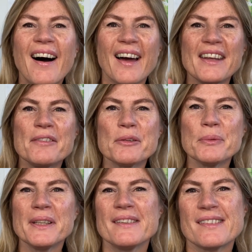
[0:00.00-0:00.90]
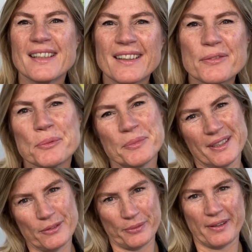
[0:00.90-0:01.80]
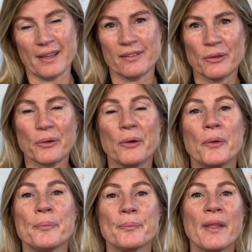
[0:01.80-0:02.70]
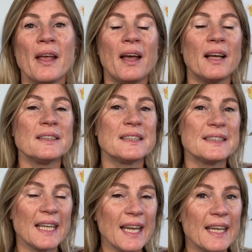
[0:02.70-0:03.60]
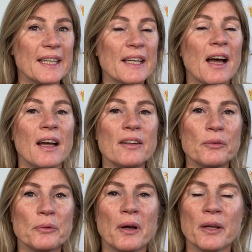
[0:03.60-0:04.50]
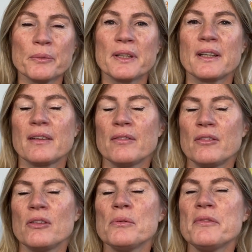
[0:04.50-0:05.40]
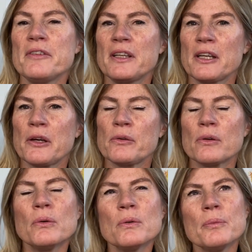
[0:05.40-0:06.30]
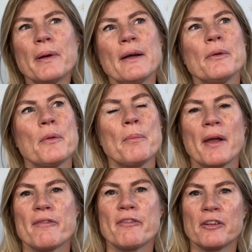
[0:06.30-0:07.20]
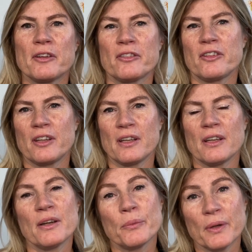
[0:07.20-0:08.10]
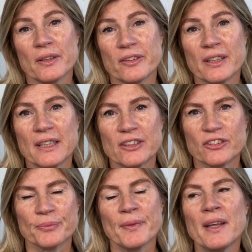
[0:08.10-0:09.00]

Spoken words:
Hi everyone, it's Tess from teachwithtess.com, and today I thought I would do a video all about my first year at Wales English.